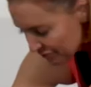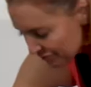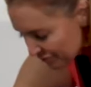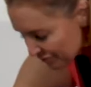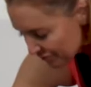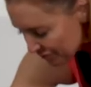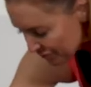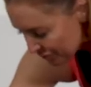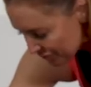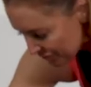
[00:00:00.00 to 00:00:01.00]

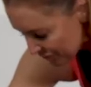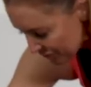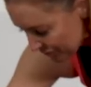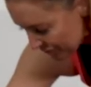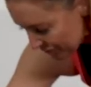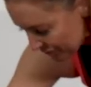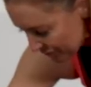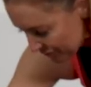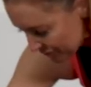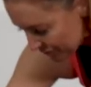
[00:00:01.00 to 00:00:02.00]

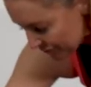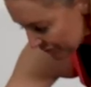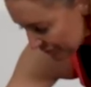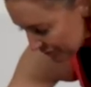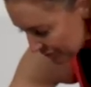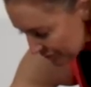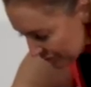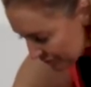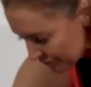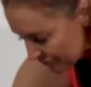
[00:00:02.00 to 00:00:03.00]

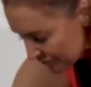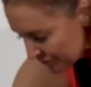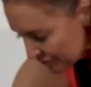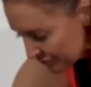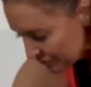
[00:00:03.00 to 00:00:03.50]
(silence)